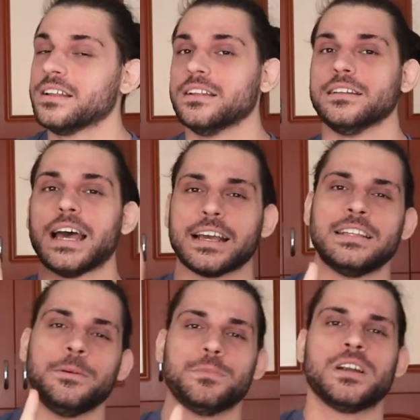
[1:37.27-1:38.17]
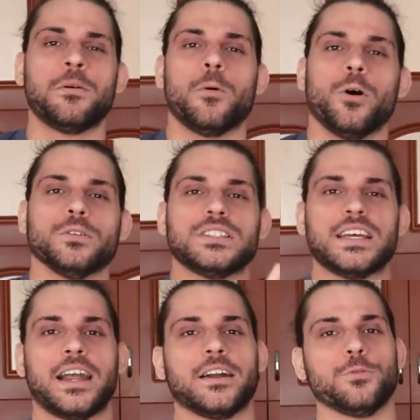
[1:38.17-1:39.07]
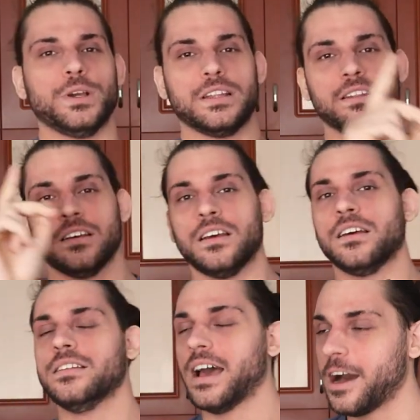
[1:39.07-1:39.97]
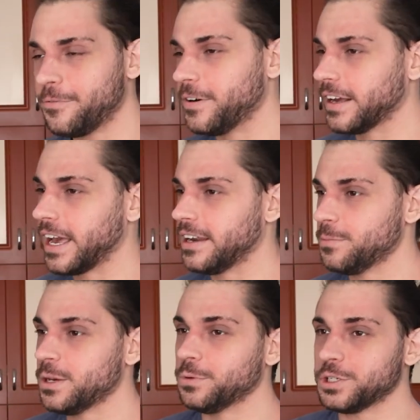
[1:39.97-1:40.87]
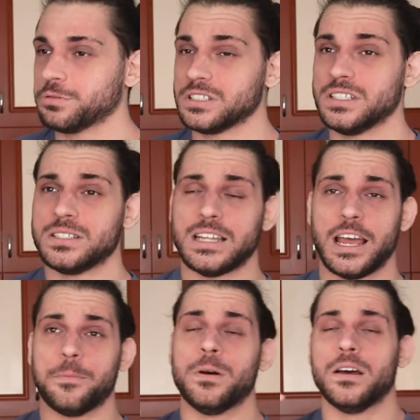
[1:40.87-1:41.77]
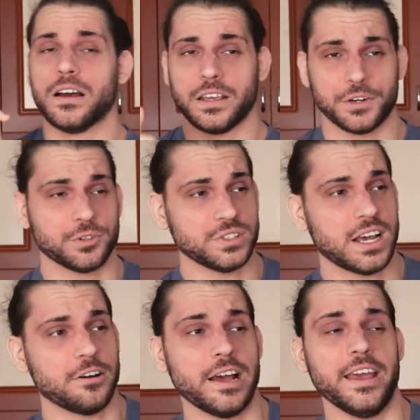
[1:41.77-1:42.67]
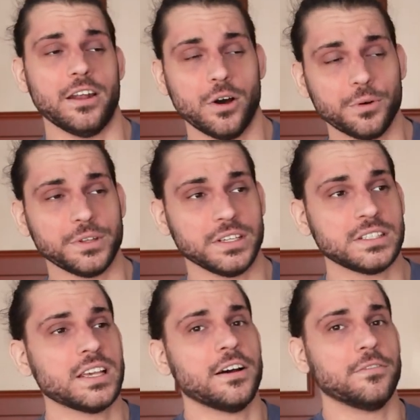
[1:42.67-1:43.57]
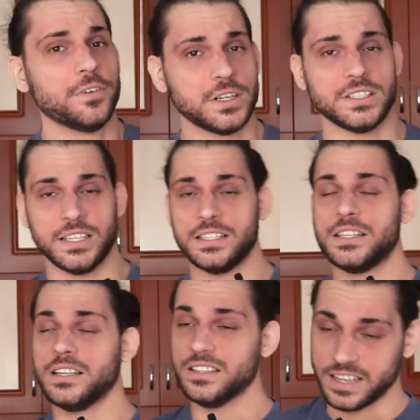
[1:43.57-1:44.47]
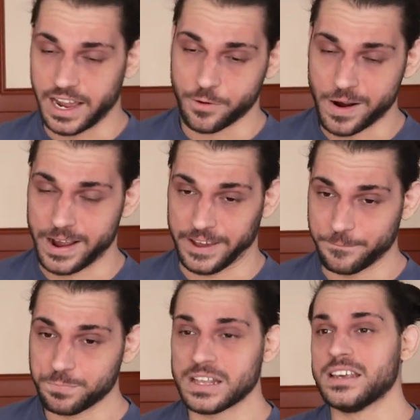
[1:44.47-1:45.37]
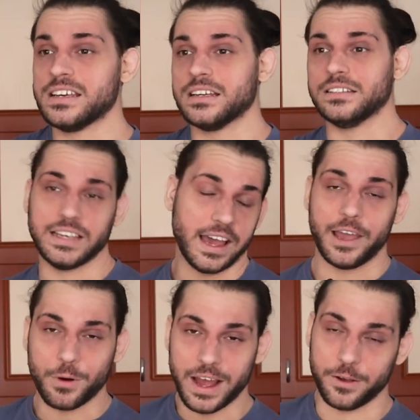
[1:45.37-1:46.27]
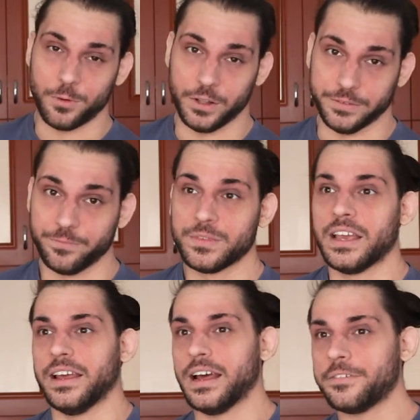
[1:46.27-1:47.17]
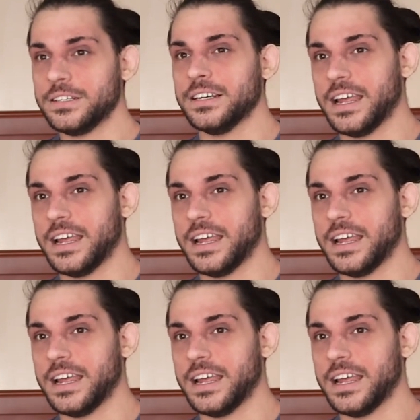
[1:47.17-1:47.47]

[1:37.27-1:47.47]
the tag team turmoil started with the Alpha Academy, which was this time Akira Tozawa and Otis, versus DIY. DIY won. And after